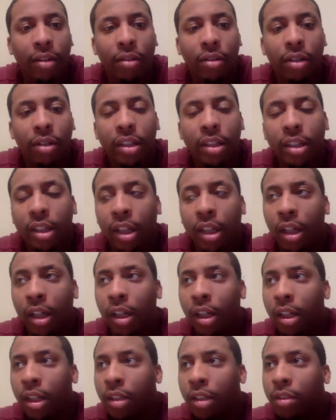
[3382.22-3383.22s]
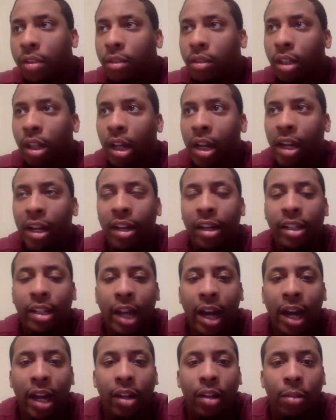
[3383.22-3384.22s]
only Aaron
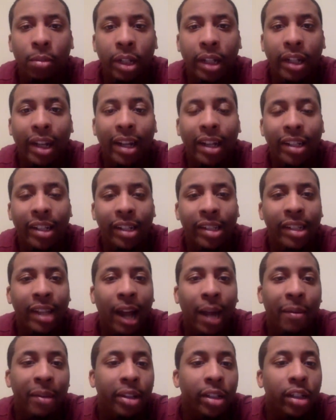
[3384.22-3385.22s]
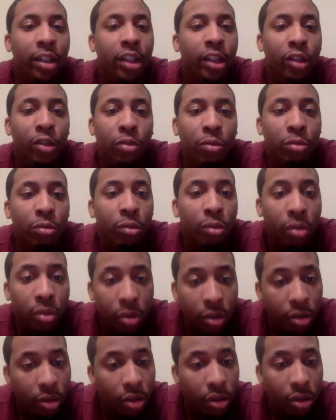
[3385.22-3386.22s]
Donald, they got Ndamukong Suh
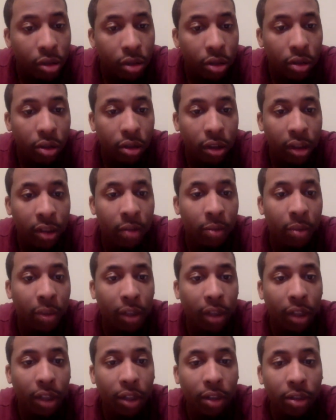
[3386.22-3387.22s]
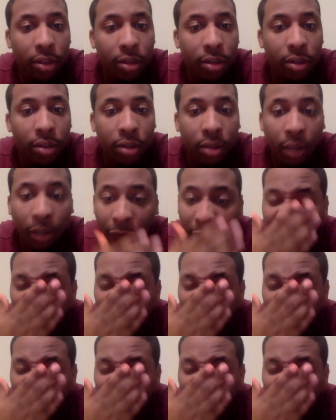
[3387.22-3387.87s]
as well. Don't